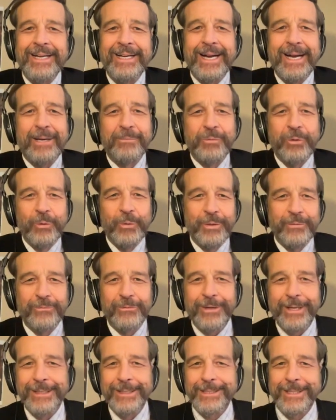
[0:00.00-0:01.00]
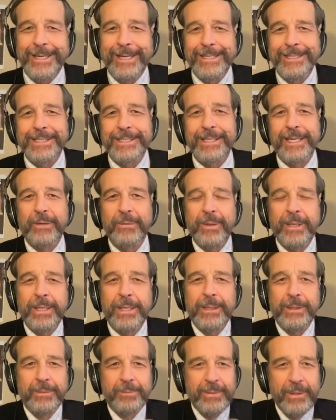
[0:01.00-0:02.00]
I'm doing fantastic. We got a
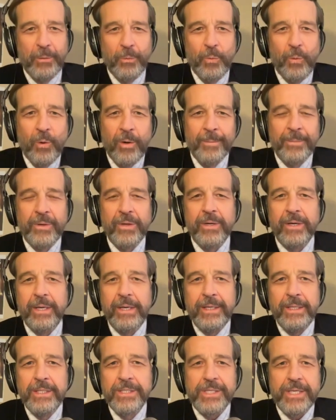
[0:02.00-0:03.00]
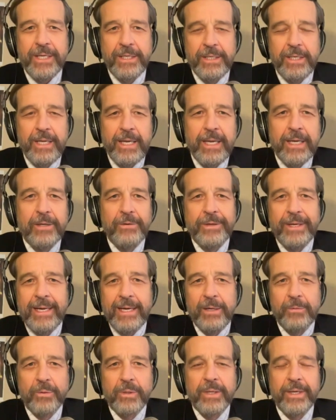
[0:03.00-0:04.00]
little bit warmer in San Diego
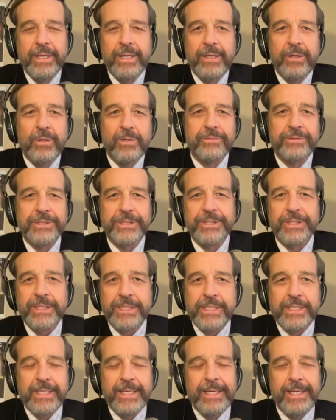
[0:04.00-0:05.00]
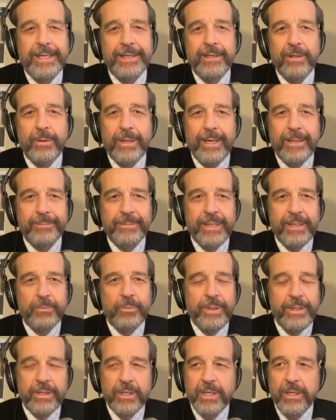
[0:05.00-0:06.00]
now. We're going to get over 60. I know I had my
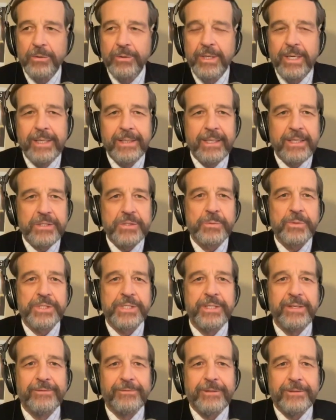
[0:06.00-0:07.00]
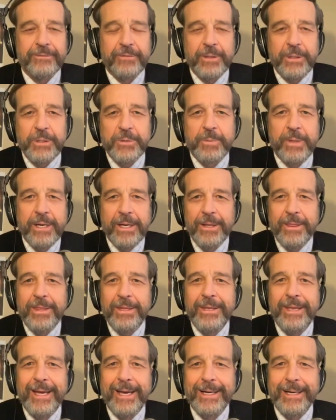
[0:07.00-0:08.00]
winter coat on because it was in the 50s, but other than
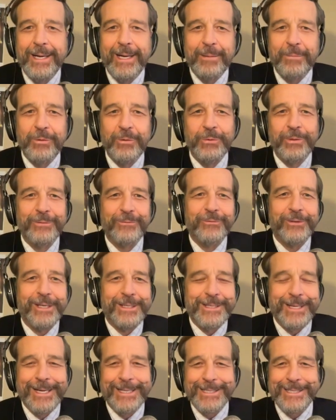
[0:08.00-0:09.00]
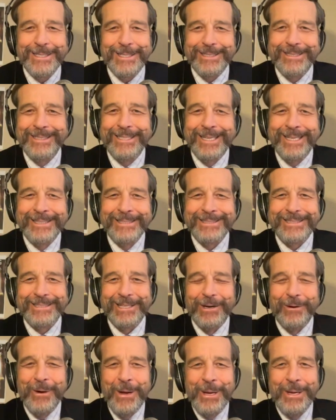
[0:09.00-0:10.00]
that, I'm doing fantastic. You know so,
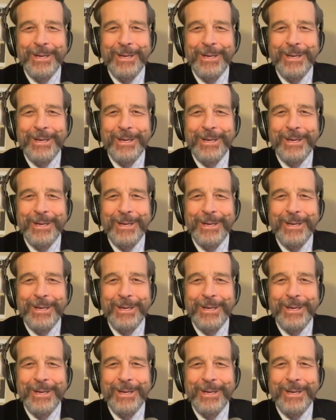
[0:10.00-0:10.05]
what, Mick?